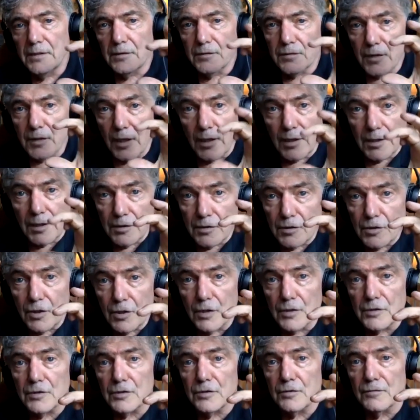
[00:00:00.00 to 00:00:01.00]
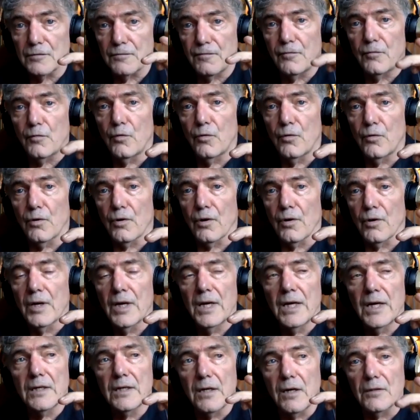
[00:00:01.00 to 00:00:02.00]
designed just for
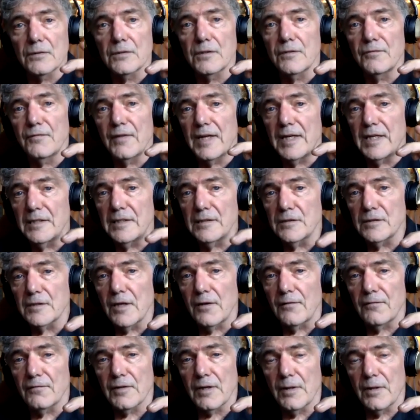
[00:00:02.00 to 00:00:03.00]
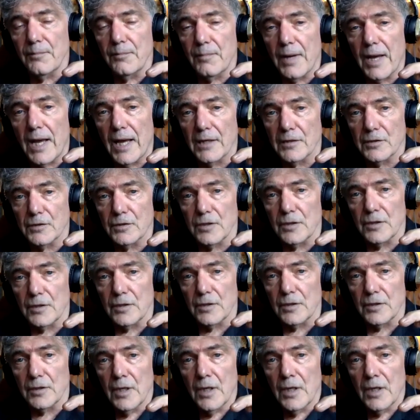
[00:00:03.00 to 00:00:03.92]
cultivating self-compassion.